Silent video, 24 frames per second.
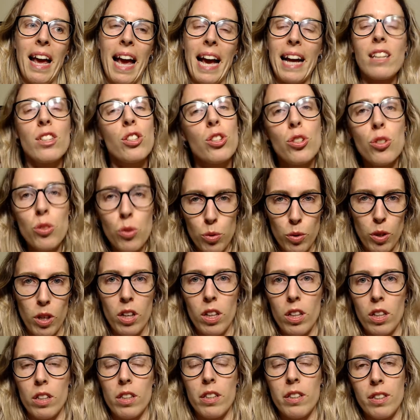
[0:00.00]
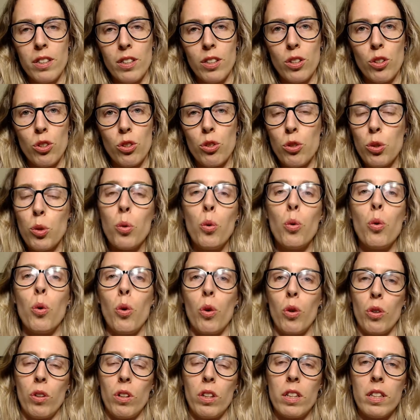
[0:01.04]
extra
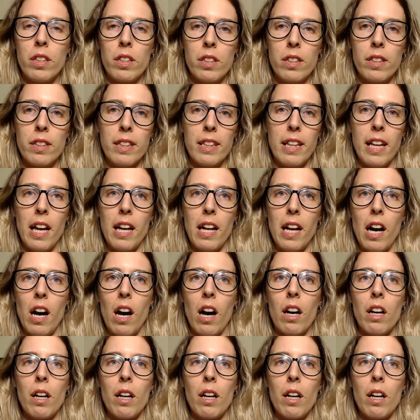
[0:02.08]
tool that I